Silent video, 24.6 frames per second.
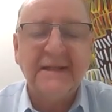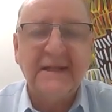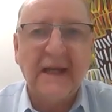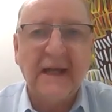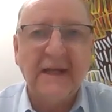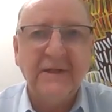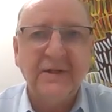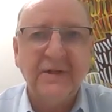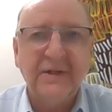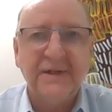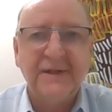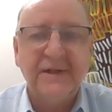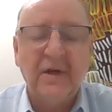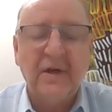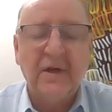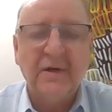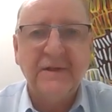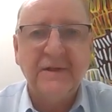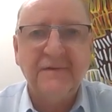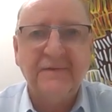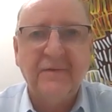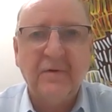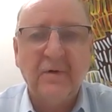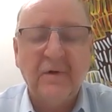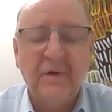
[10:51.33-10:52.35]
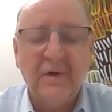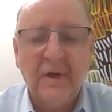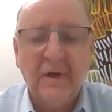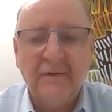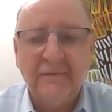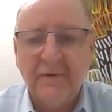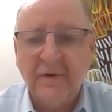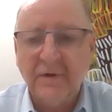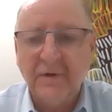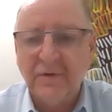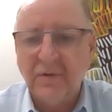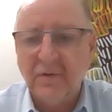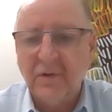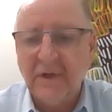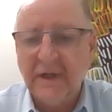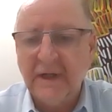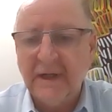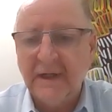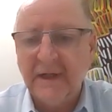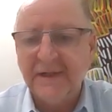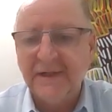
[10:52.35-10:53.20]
danger signs for a virtual leader.